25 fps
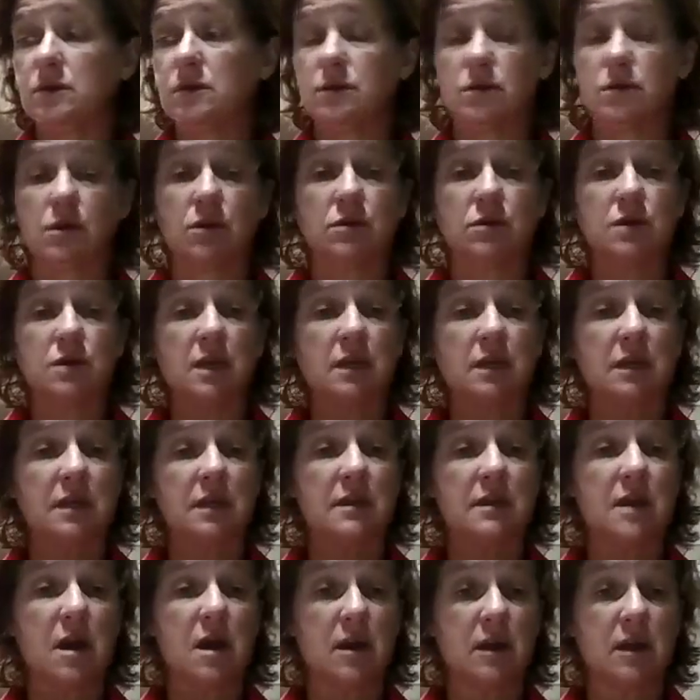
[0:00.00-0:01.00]
So you'll take
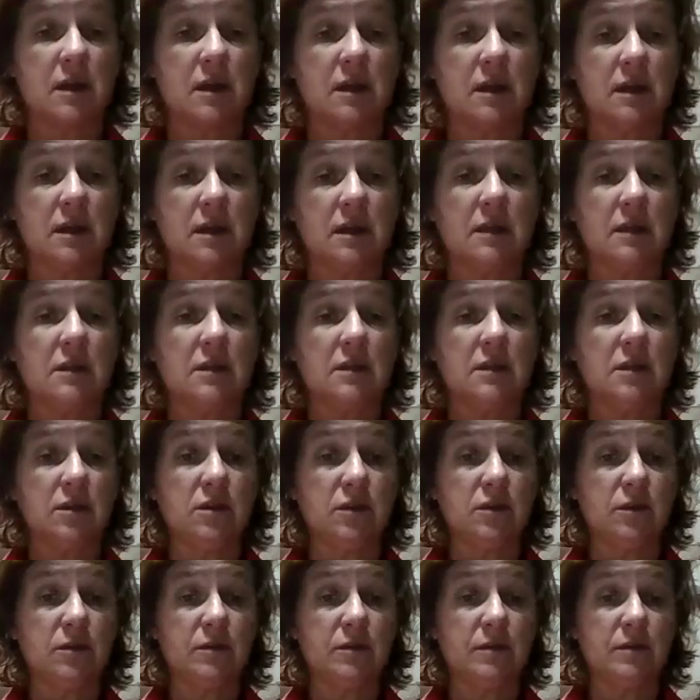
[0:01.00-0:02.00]
the inoculating
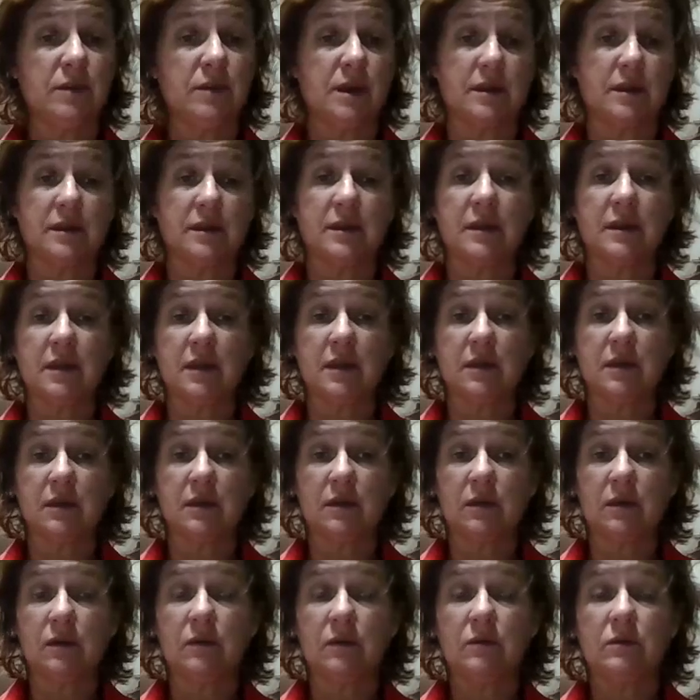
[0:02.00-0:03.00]
loop, not the
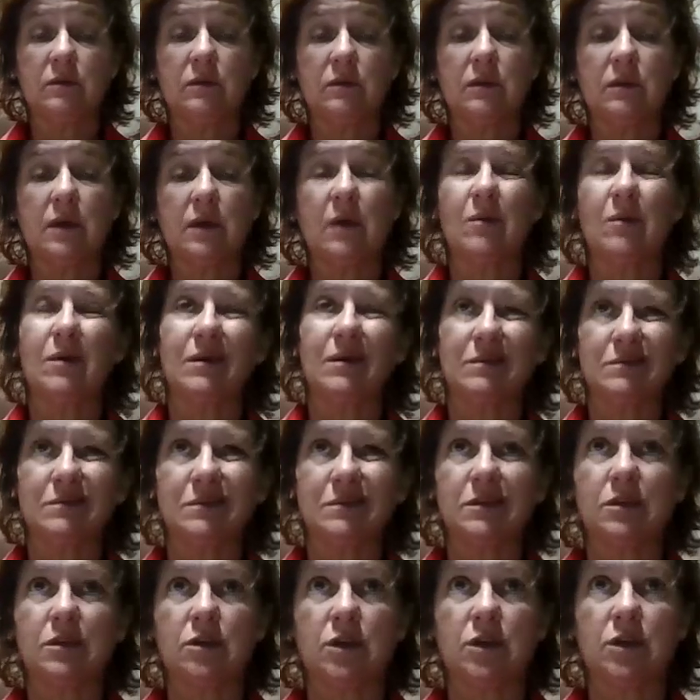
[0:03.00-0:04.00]
needle. Okay,
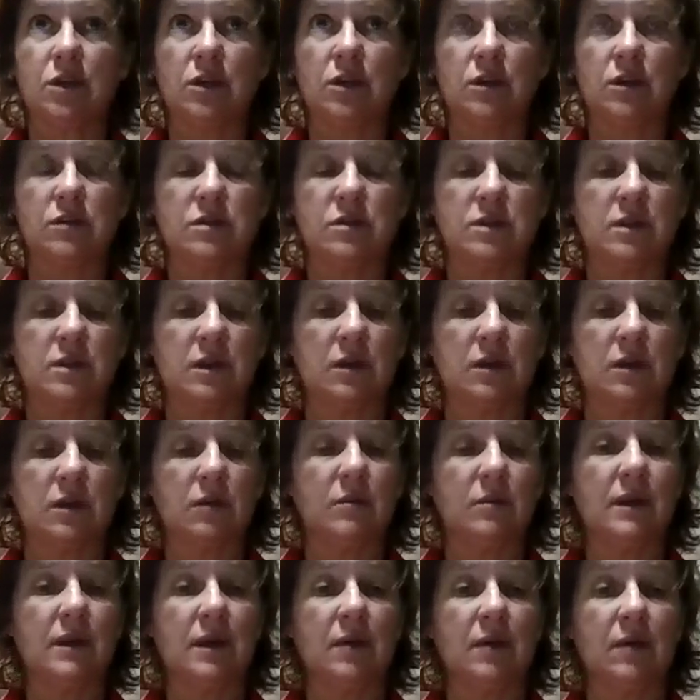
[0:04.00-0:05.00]
well, you could use the
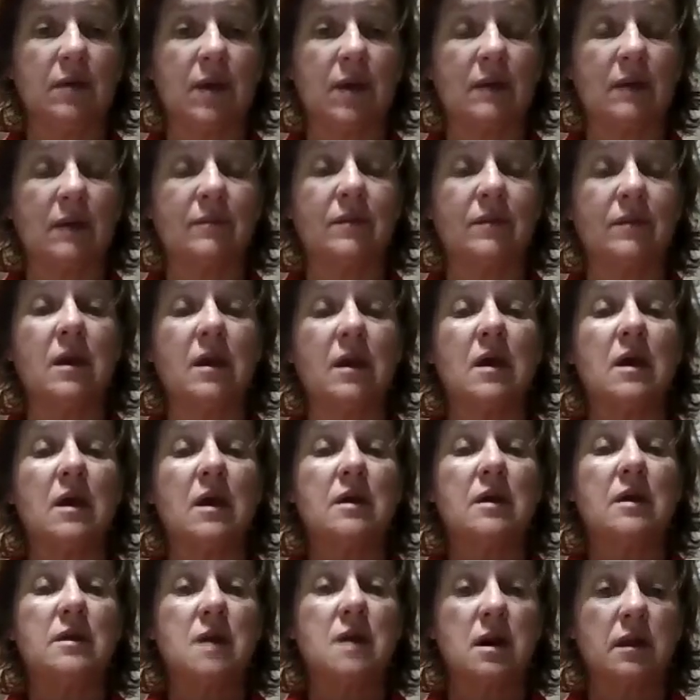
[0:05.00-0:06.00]
needle, but anyway,
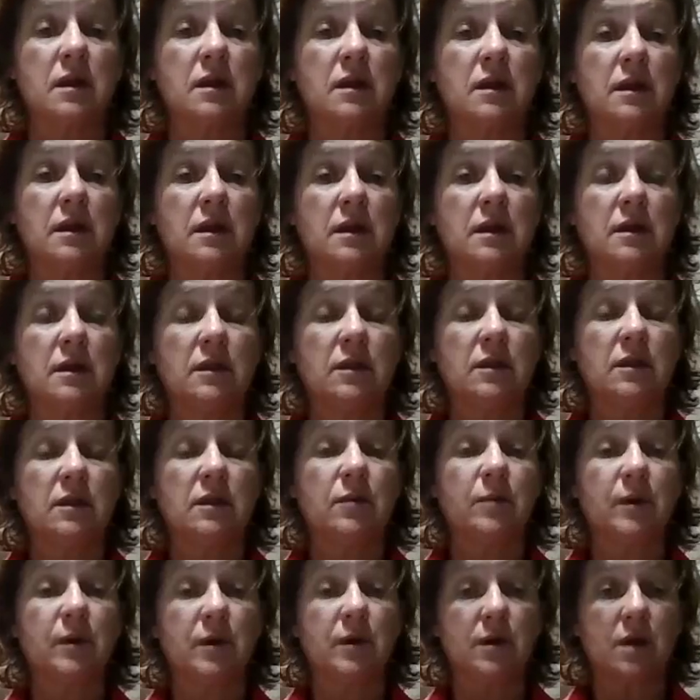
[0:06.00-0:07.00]
inoculating
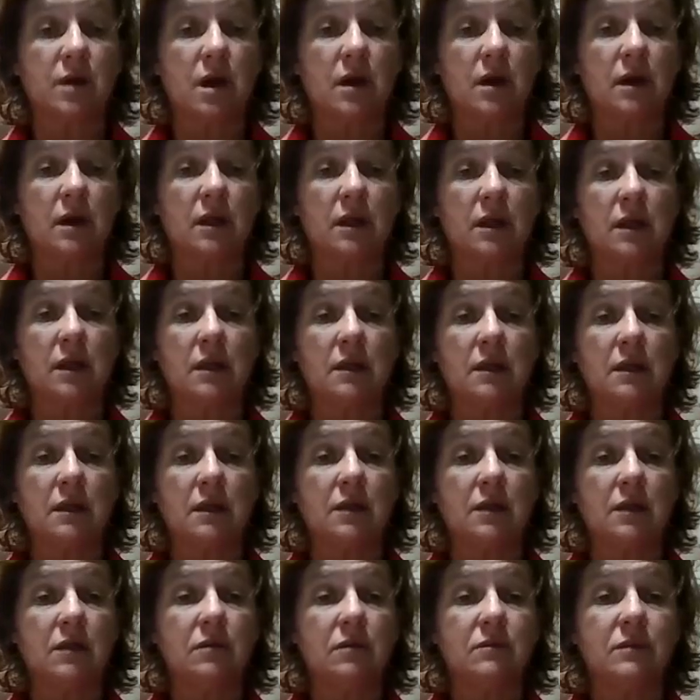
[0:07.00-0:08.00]
loop or inoculating
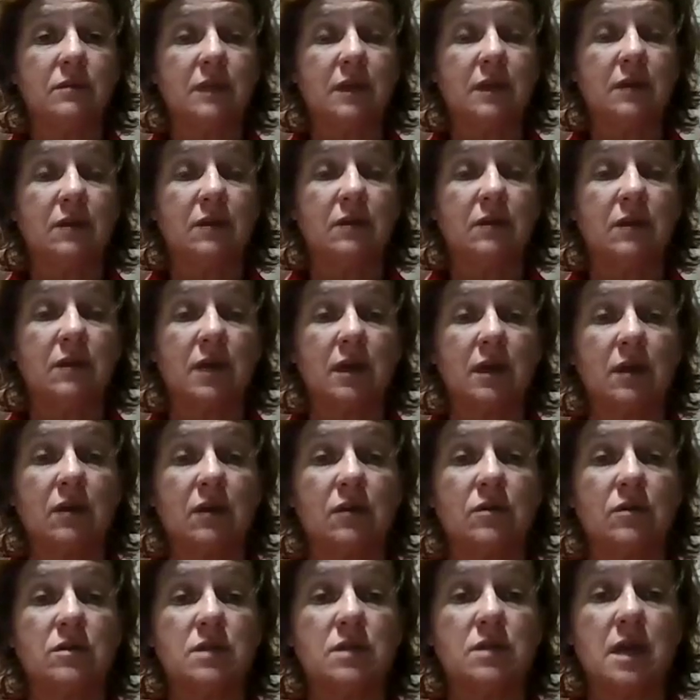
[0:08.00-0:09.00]
needle like
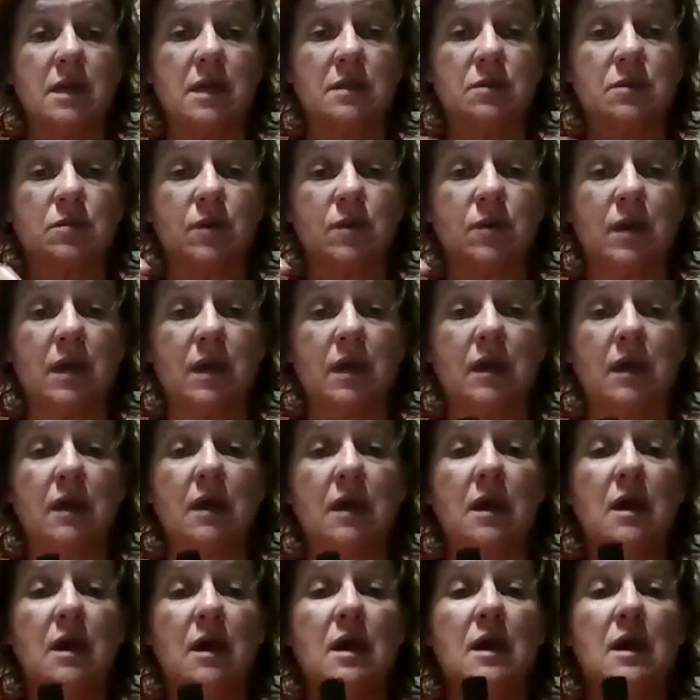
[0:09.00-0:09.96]
you used last week.